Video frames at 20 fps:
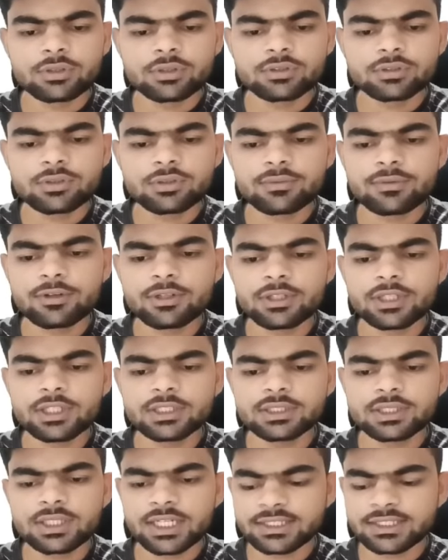So for this
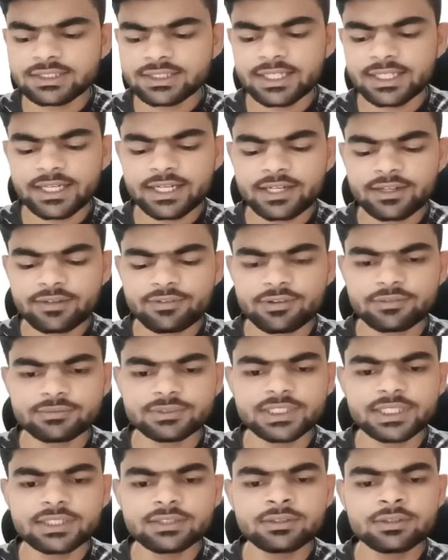let's create a
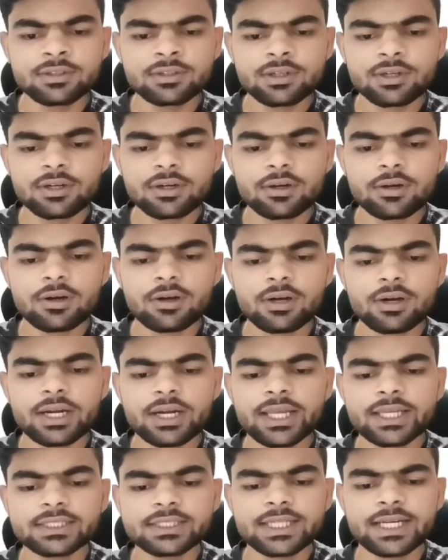function called
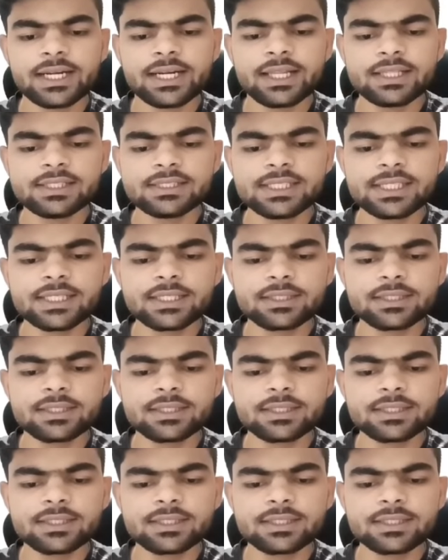as handle check.